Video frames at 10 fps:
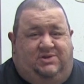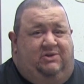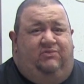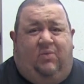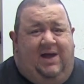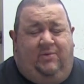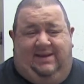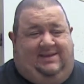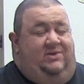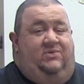channels. Why do I
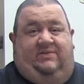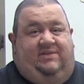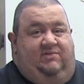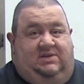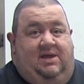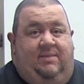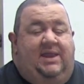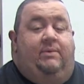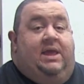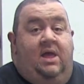tell you this every time?
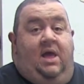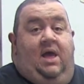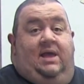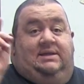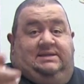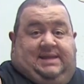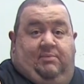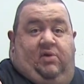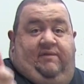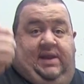Anyway, stay
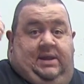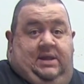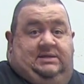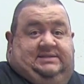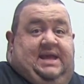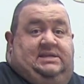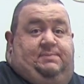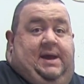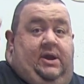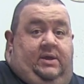motivated, stay
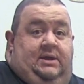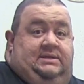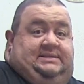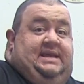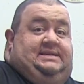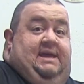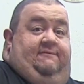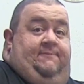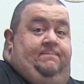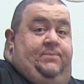inspired, and stay safe.